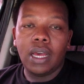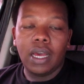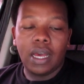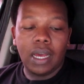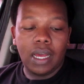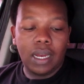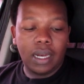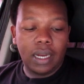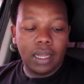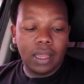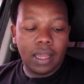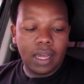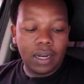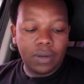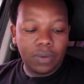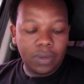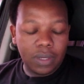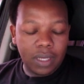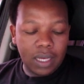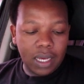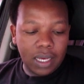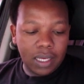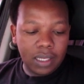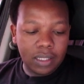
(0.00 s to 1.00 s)
and that way
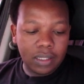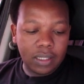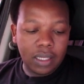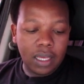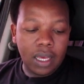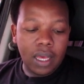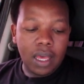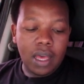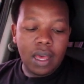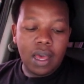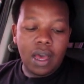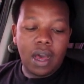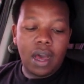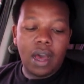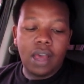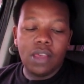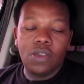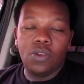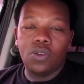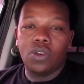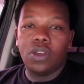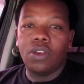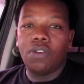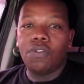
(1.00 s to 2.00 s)
guys,
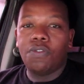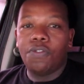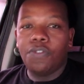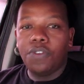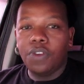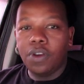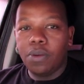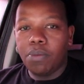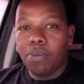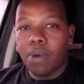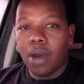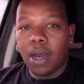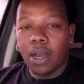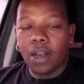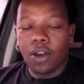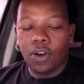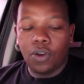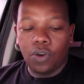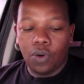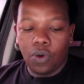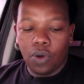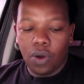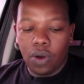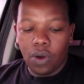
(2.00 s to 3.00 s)
you give feedback
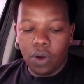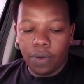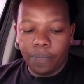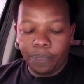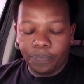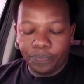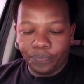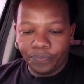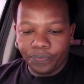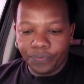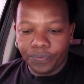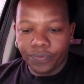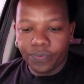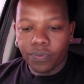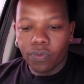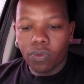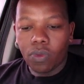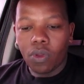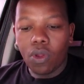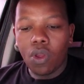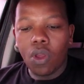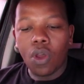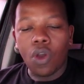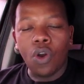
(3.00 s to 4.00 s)
on
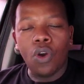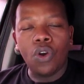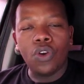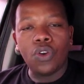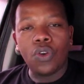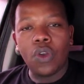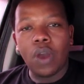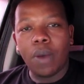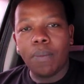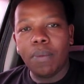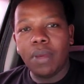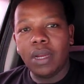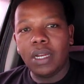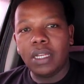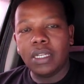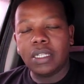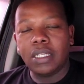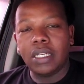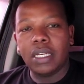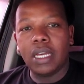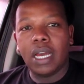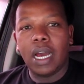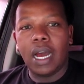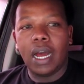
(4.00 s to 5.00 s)
on your
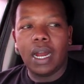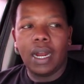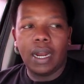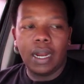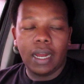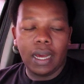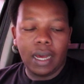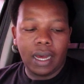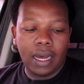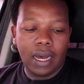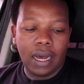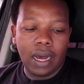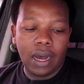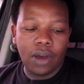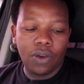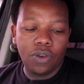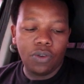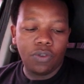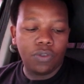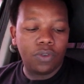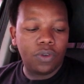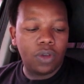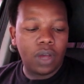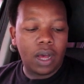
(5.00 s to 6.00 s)
ability and how
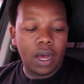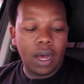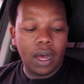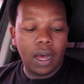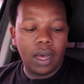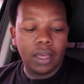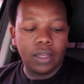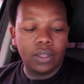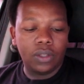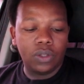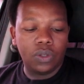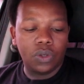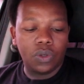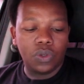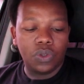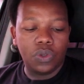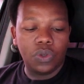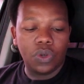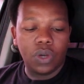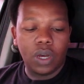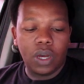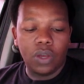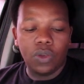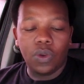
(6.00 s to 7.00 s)

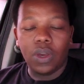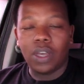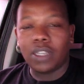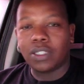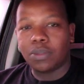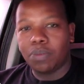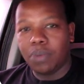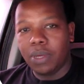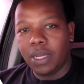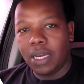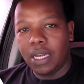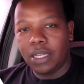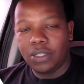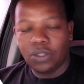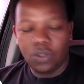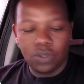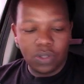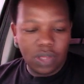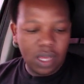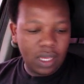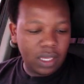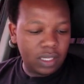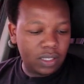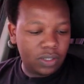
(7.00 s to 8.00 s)
you experience
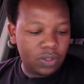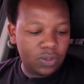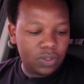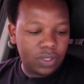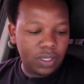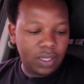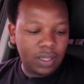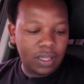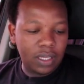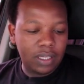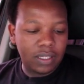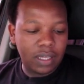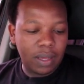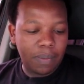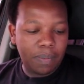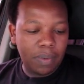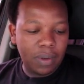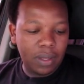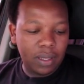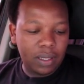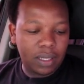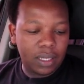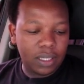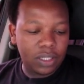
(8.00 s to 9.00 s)
using these
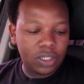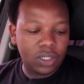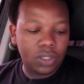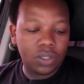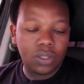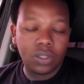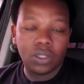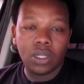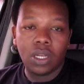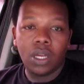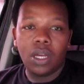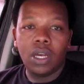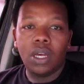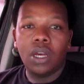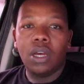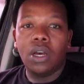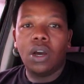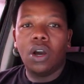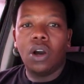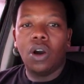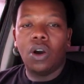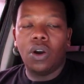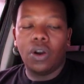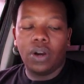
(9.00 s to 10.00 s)
applications,
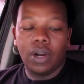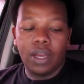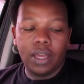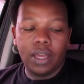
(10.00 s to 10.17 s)
or